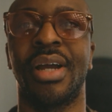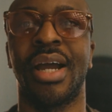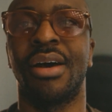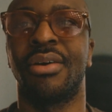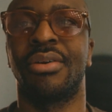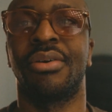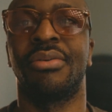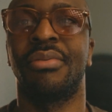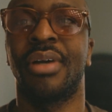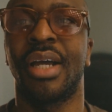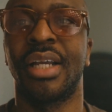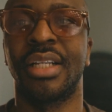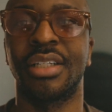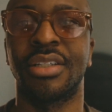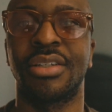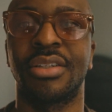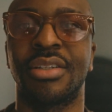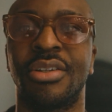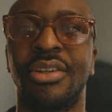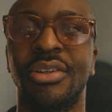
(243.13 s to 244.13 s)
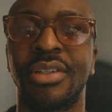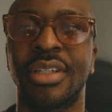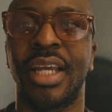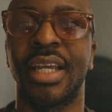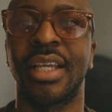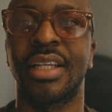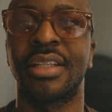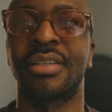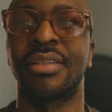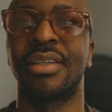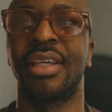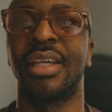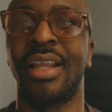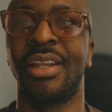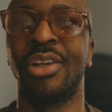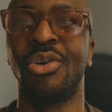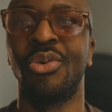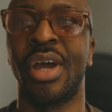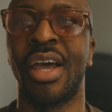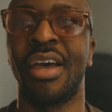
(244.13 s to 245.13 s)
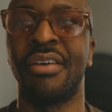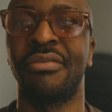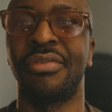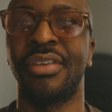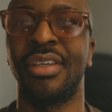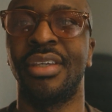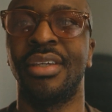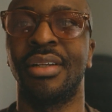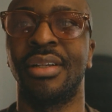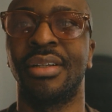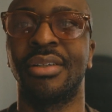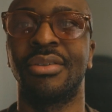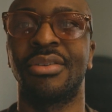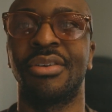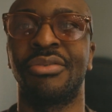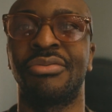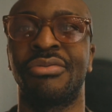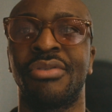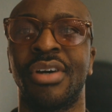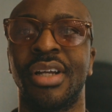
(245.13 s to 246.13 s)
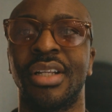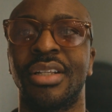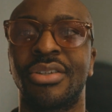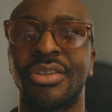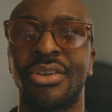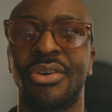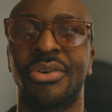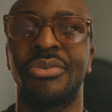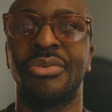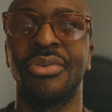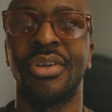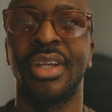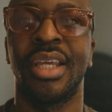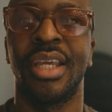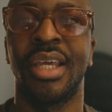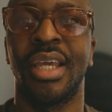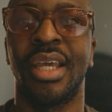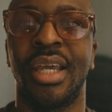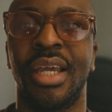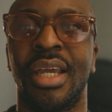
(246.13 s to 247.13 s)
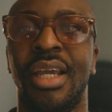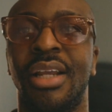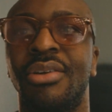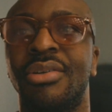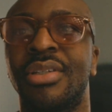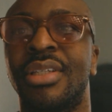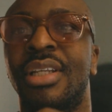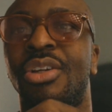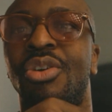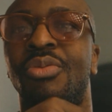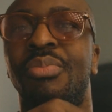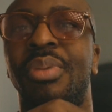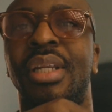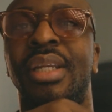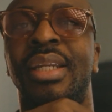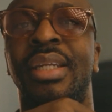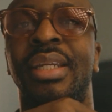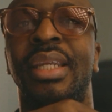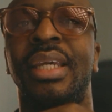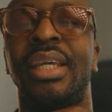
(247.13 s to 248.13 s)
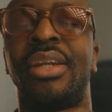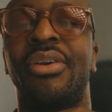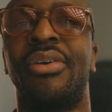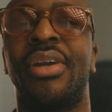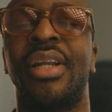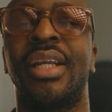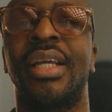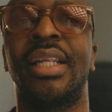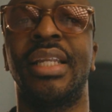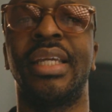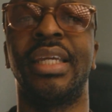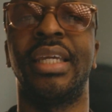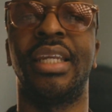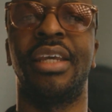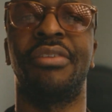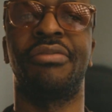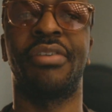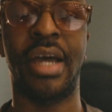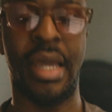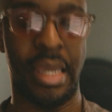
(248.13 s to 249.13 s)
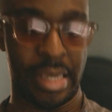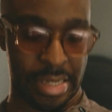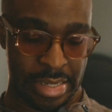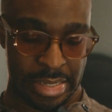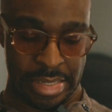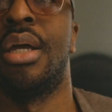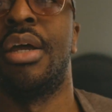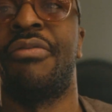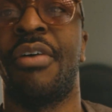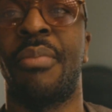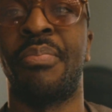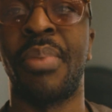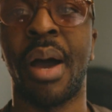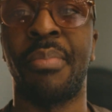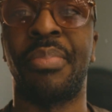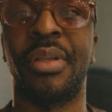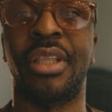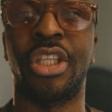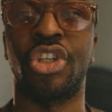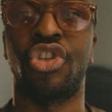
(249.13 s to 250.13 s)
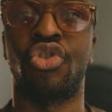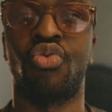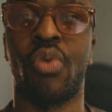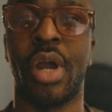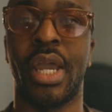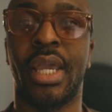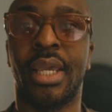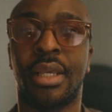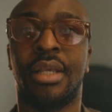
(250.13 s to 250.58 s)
I don't know, it just looks like it's a little heavy to the front, so it looks a little bit neater and clean if I pop it this way.